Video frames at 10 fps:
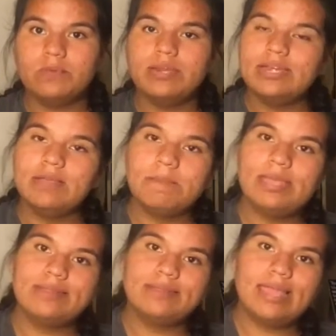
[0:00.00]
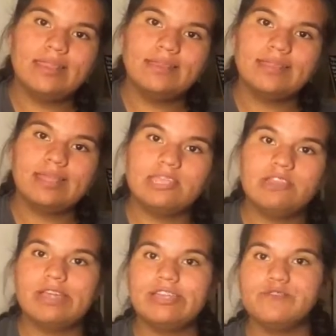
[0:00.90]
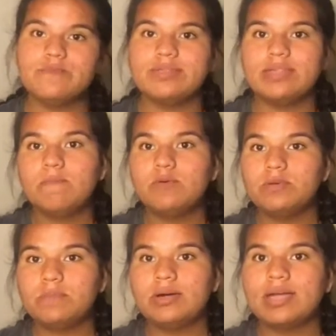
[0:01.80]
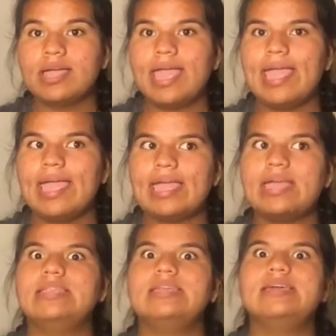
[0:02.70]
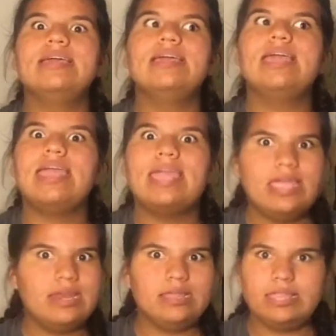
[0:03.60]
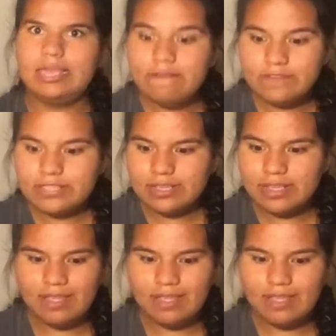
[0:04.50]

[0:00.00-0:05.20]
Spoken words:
wouldn't it make sense that they tried to resemble the book and Hannah lived?